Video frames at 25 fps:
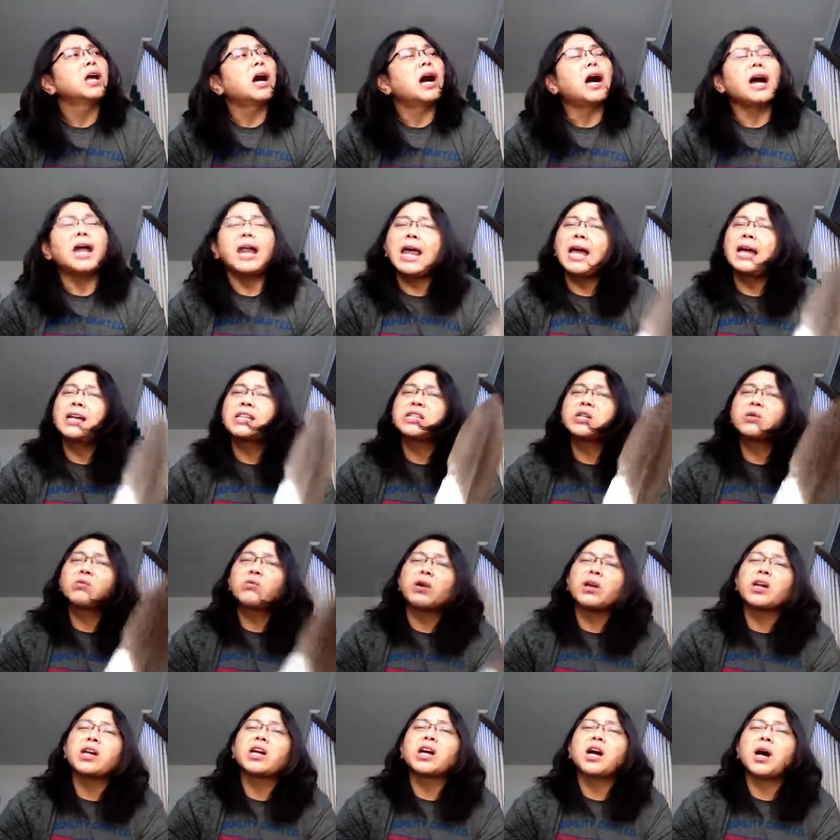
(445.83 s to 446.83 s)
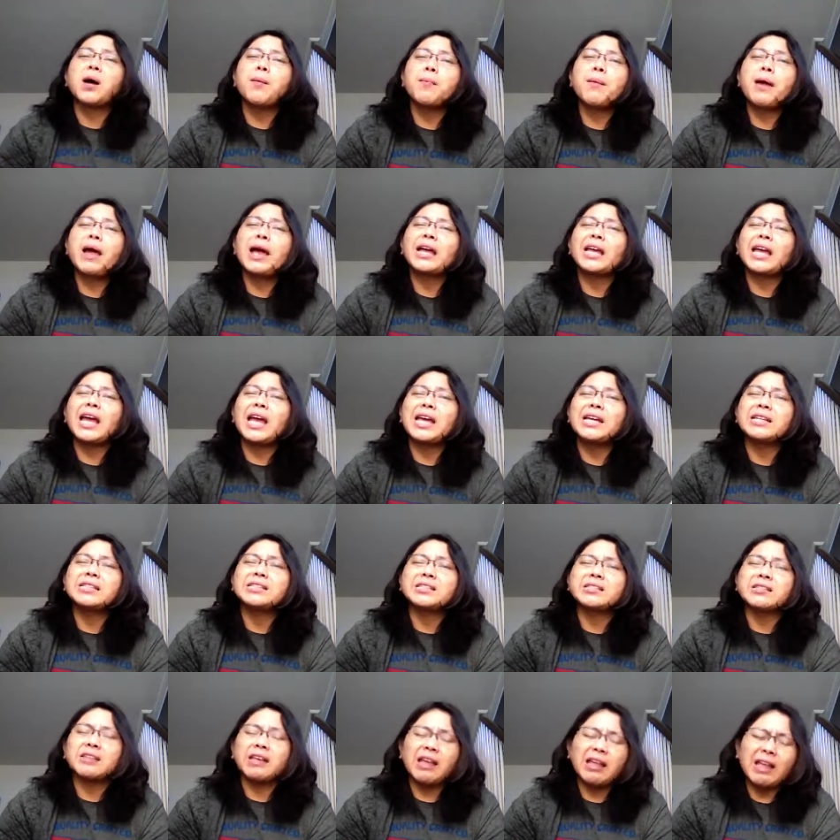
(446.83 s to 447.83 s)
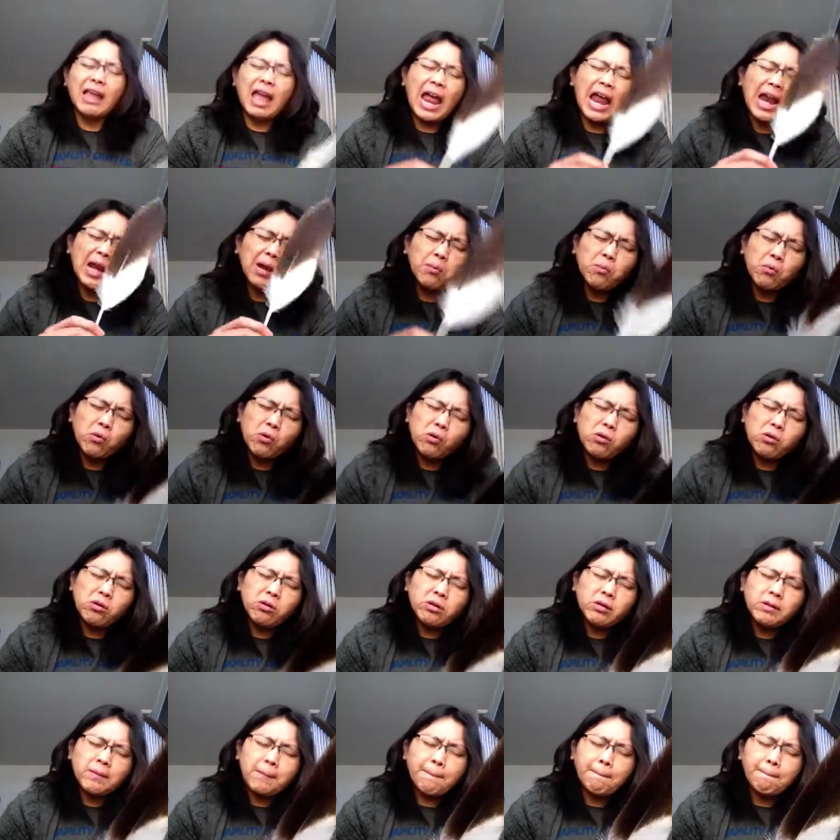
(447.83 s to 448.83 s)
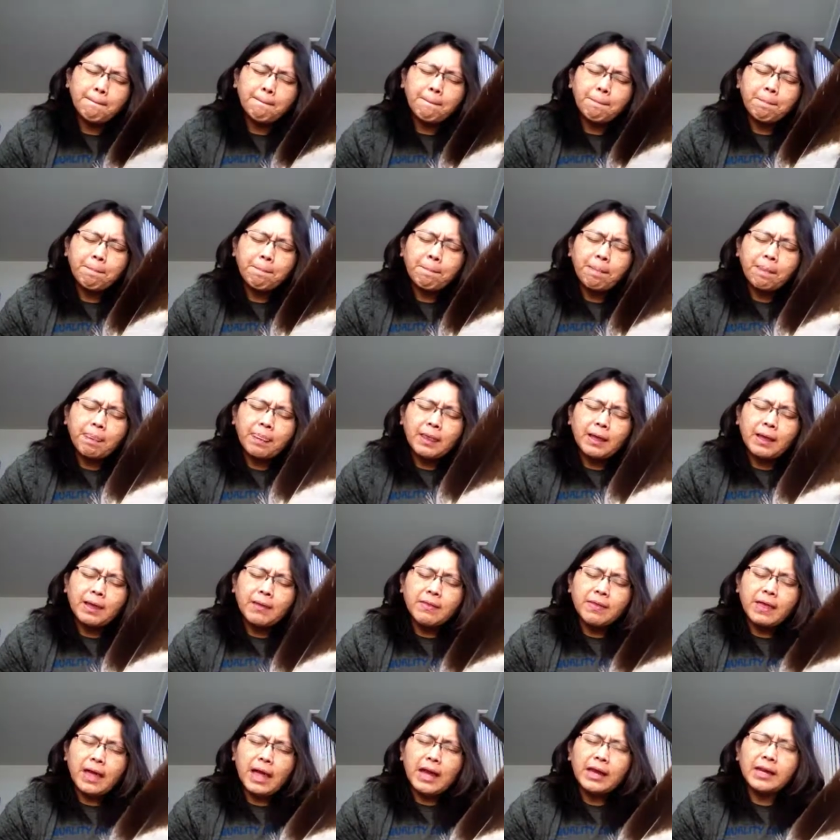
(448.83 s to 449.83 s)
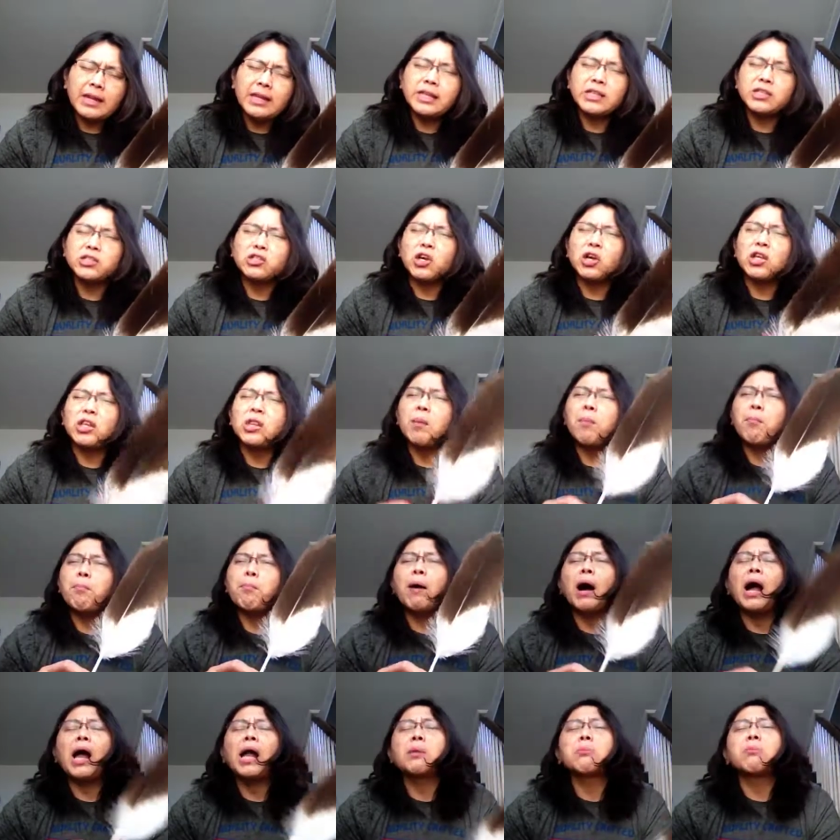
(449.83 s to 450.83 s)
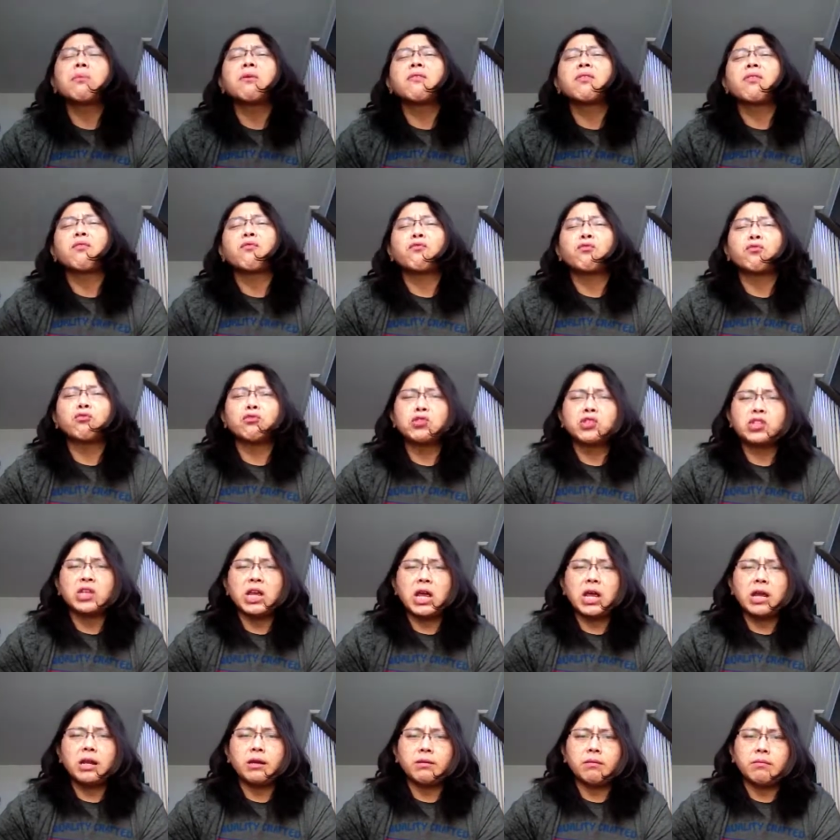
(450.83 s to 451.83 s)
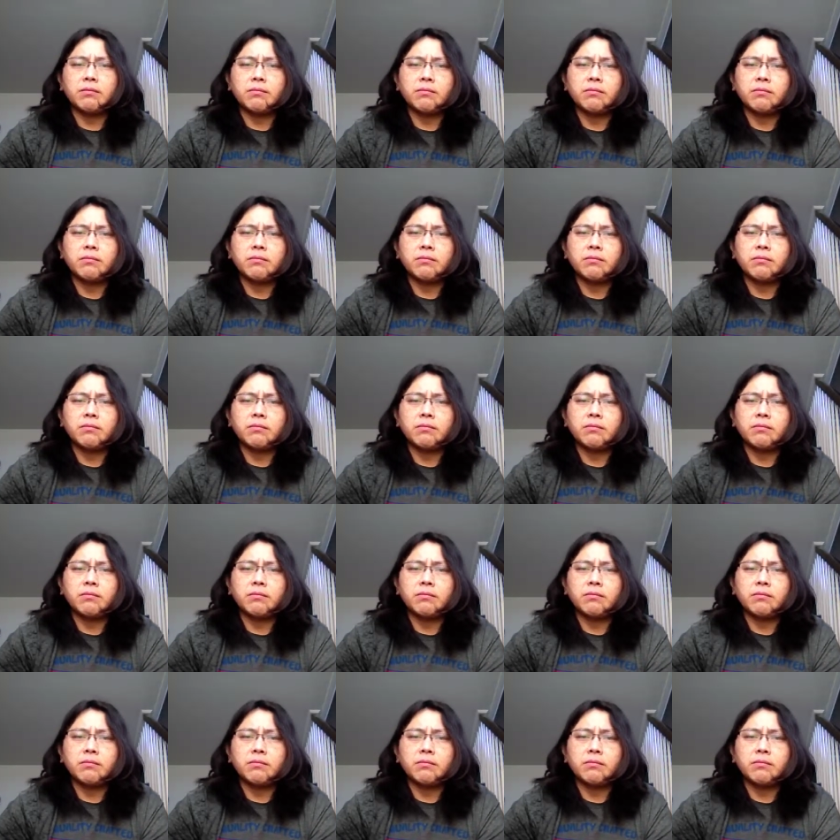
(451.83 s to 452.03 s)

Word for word: I actually want to come back as the animal that is on the bottom of the food chain.